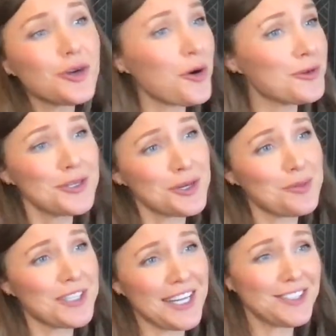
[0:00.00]
own
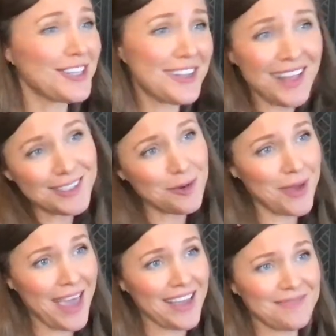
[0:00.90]
interpretation and that's
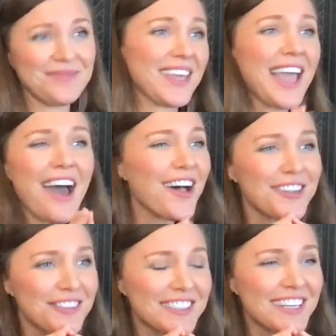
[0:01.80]
okay. Like
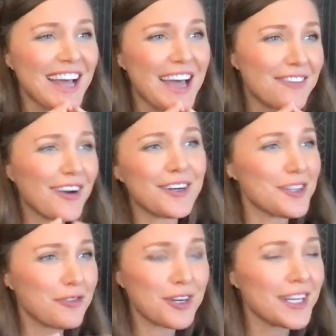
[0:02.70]
all of us can have our
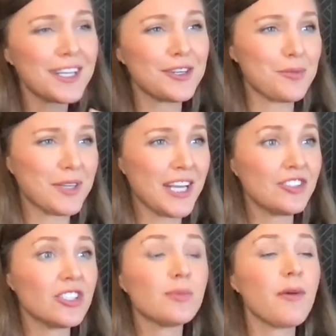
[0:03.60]
different
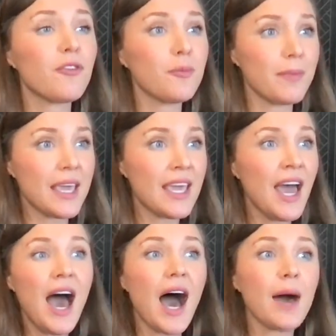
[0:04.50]
interpretations. But for me,
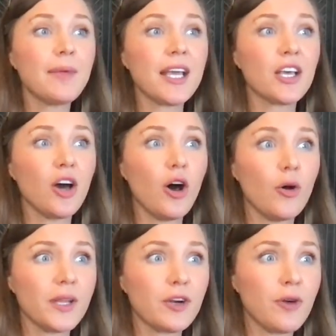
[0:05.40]
I'm like,
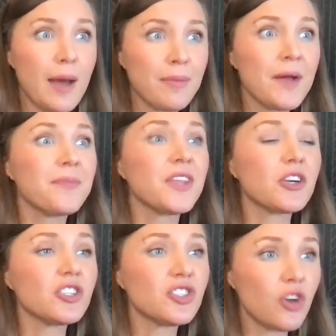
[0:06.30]
holy crap, there is